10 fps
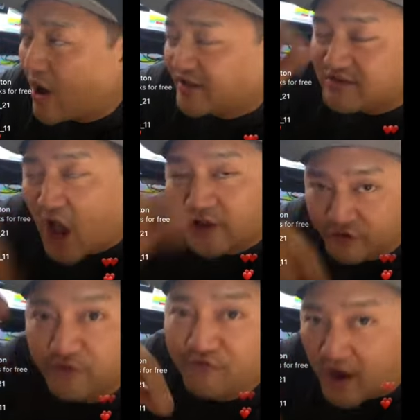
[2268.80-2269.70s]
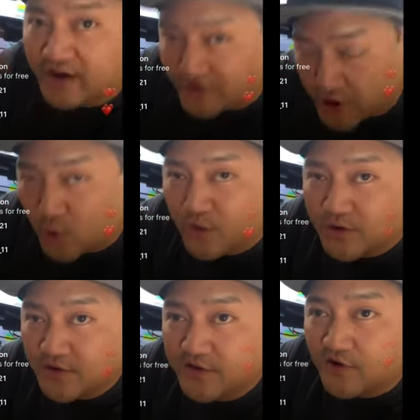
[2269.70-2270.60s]
what not to fucking
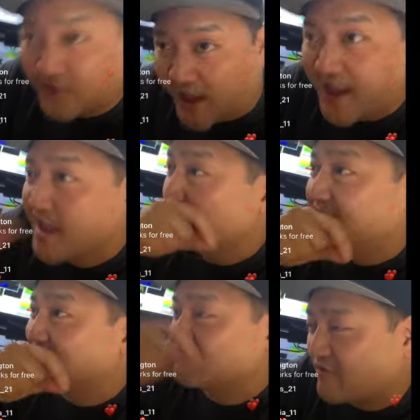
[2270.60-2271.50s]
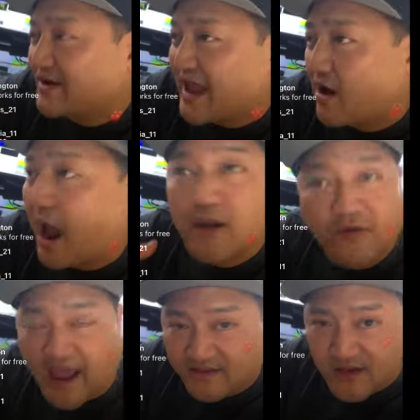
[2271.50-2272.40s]
do. Okay? Because right now
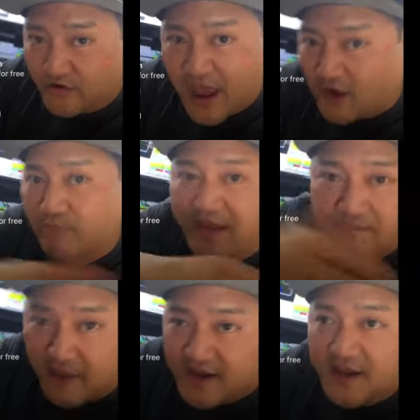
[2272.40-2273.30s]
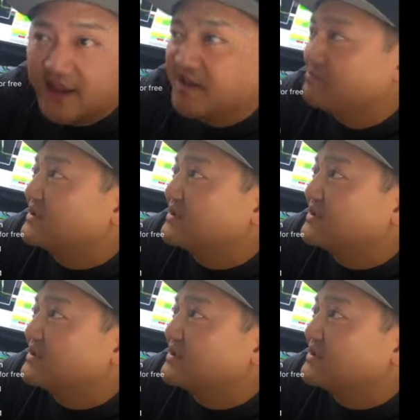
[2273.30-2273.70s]
I don't can't tell you how to make money